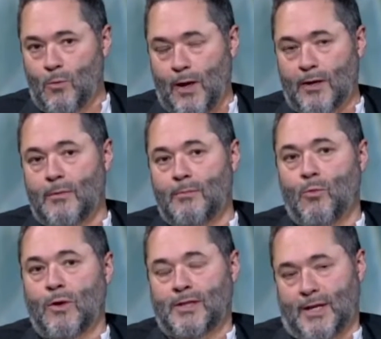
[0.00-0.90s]
and
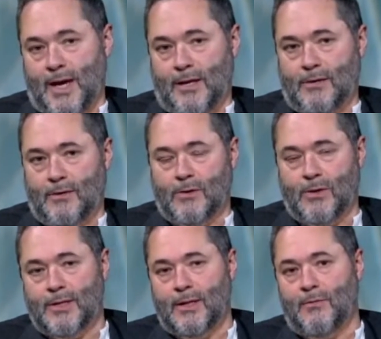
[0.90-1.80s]
welcome once again to the
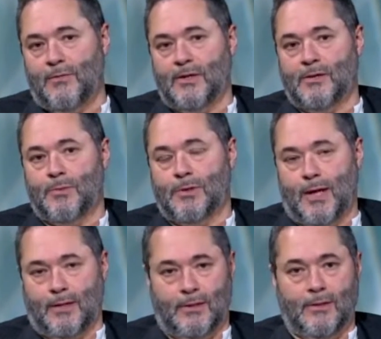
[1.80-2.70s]
Christadelphians
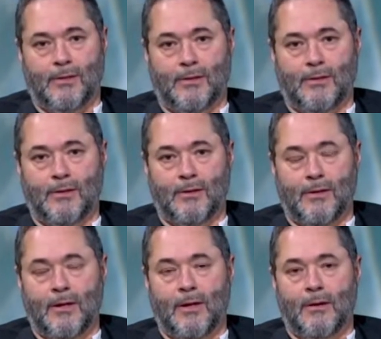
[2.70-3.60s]
Present.
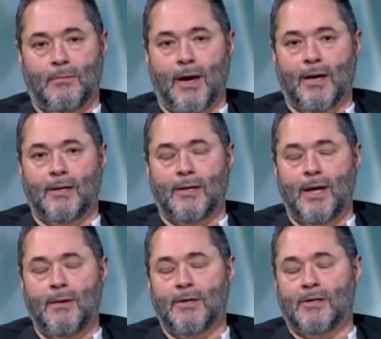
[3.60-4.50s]
My
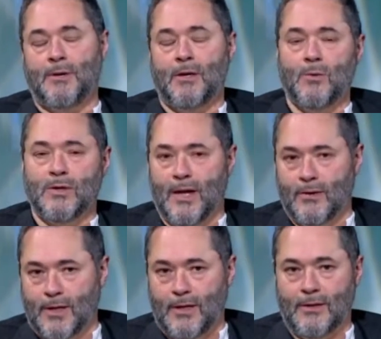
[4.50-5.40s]
name is Peter
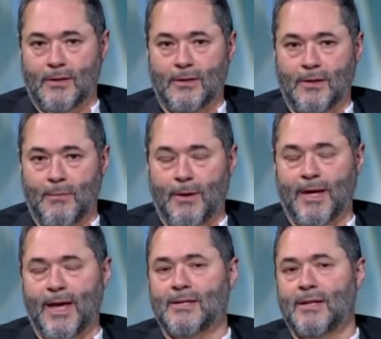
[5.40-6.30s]
Wisnowski, and
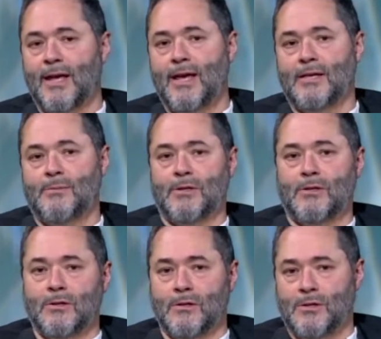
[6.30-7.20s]
my guest today is
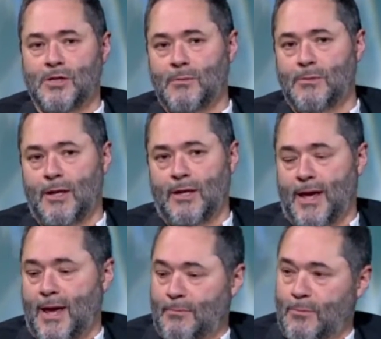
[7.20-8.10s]
Mr. Jim
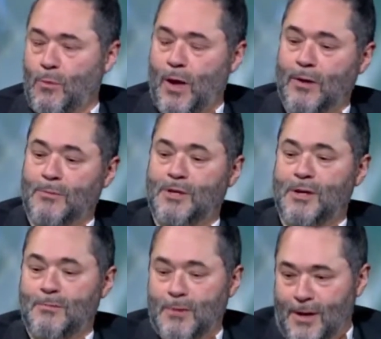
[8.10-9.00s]
Dillingham. Welcome,
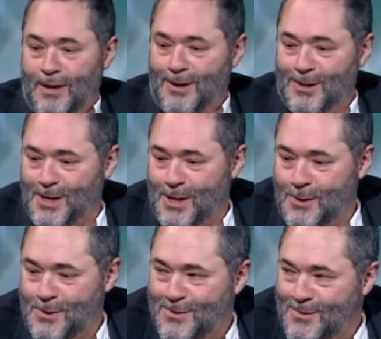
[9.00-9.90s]
Jim. Good seeing
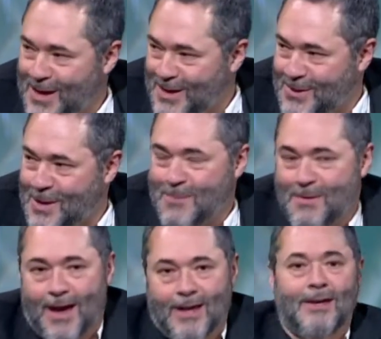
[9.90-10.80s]
you. Thanks for
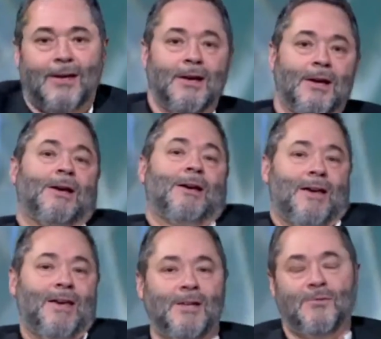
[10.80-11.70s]
coming back.
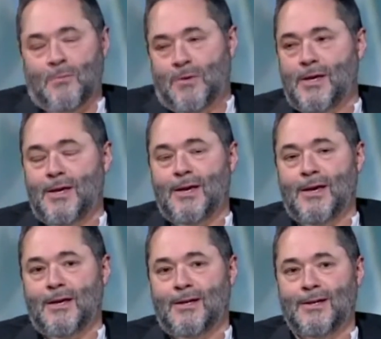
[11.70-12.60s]
He is from the
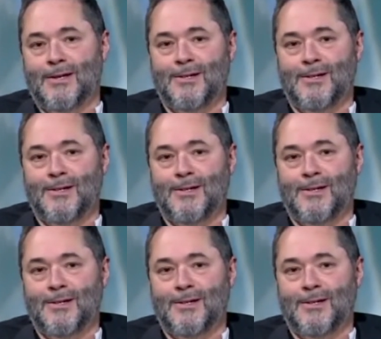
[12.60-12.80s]
uh,